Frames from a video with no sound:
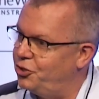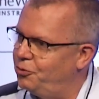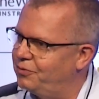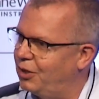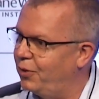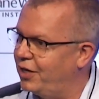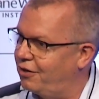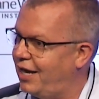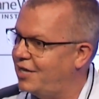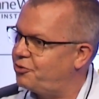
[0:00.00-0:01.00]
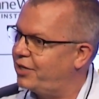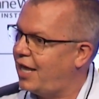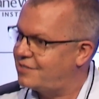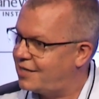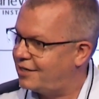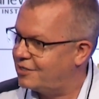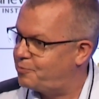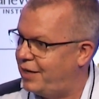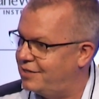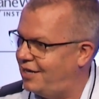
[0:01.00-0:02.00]
you that we are entering a second
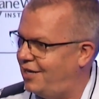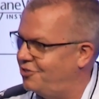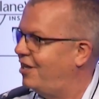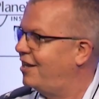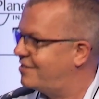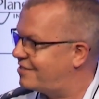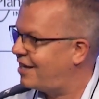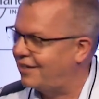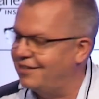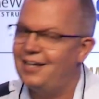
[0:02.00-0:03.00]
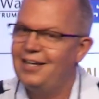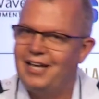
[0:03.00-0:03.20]
space age and a second